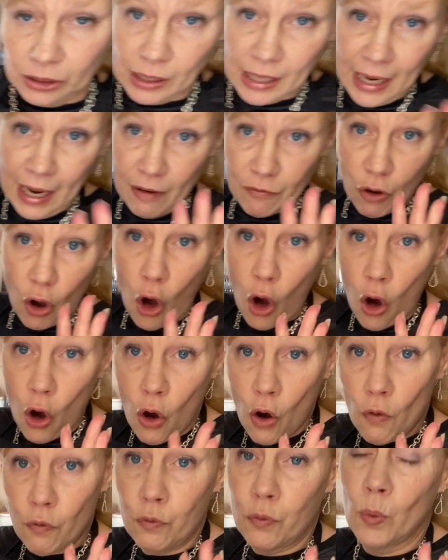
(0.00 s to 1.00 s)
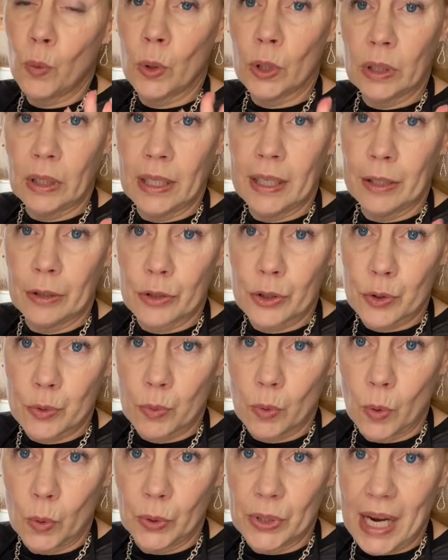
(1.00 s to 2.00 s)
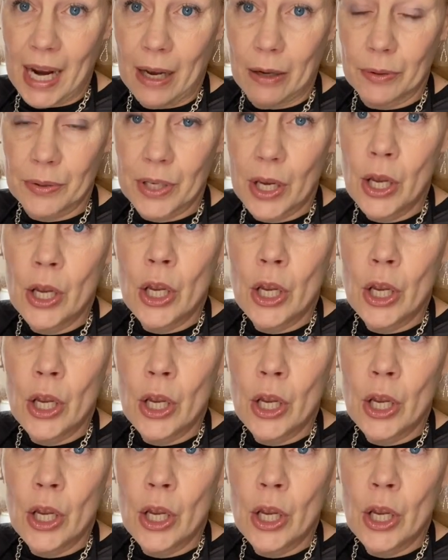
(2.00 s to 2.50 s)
I have all four layers rolled out.